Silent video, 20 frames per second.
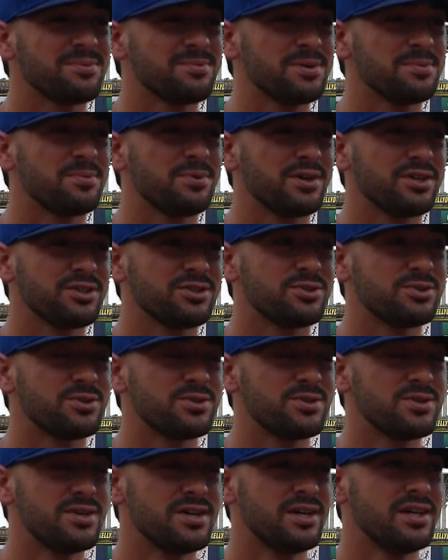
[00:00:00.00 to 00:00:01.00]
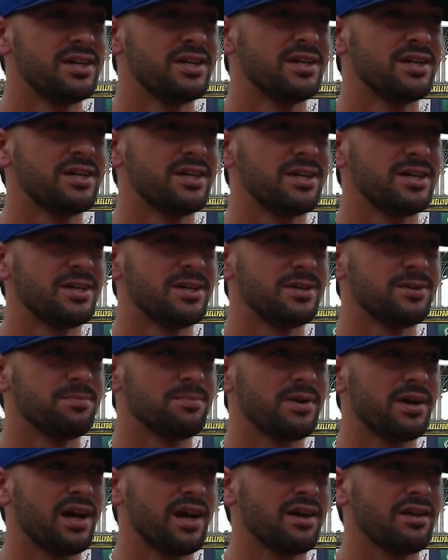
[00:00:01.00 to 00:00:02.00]
That'd be pretty cool.
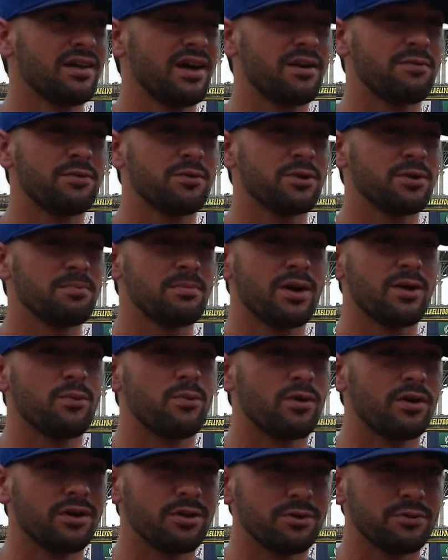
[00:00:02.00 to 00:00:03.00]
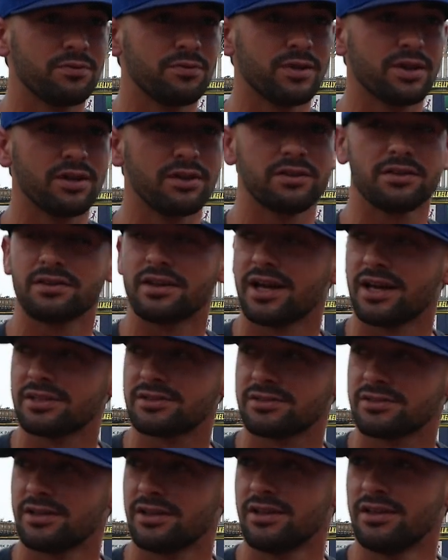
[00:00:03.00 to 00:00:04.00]
But I've only met one other fifth, and
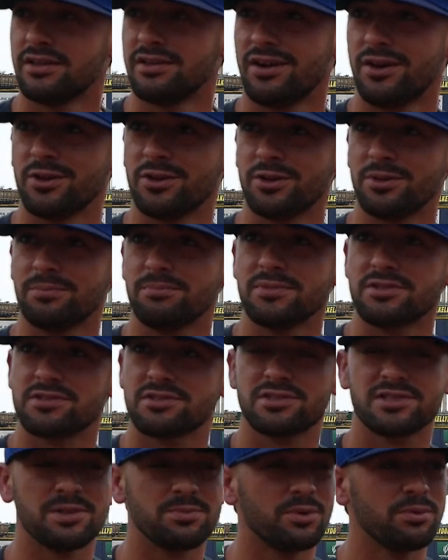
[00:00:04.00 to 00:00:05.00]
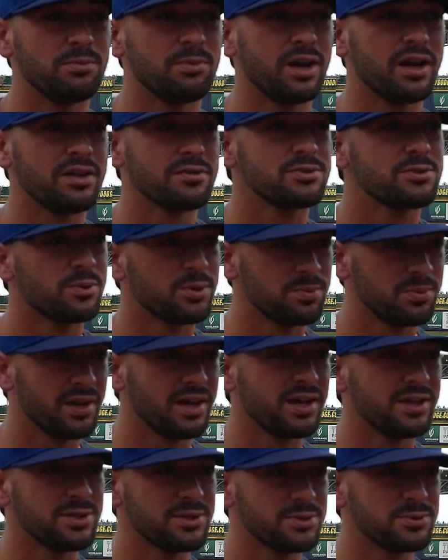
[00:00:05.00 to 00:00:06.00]
that's on the Mississippi Braves, who were
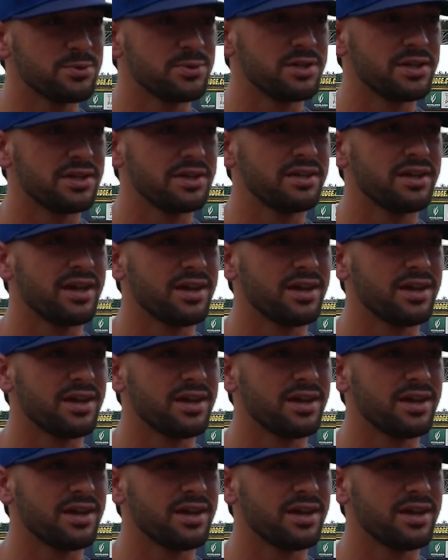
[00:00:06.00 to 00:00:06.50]
playing this week.